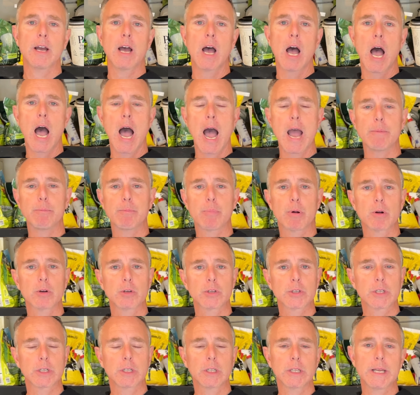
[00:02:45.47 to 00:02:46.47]
I
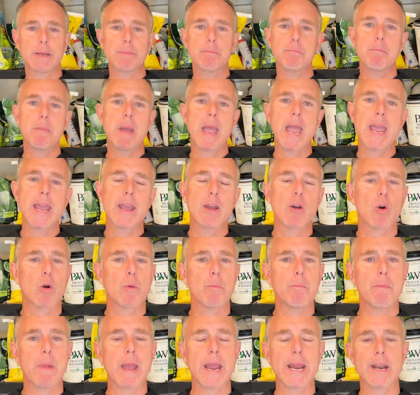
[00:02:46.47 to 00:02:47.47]
personally may or
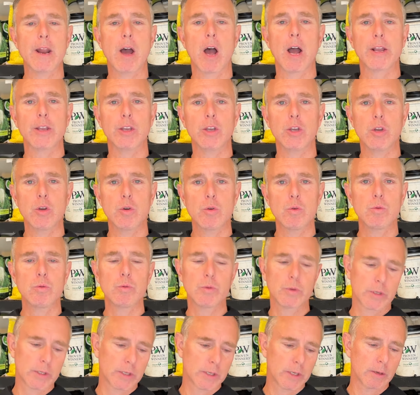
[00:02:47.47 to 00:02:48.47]
may not
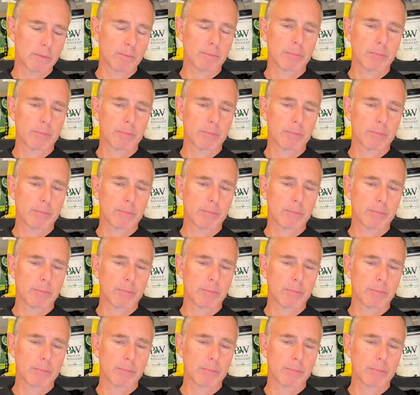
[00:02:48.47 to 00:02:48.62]
use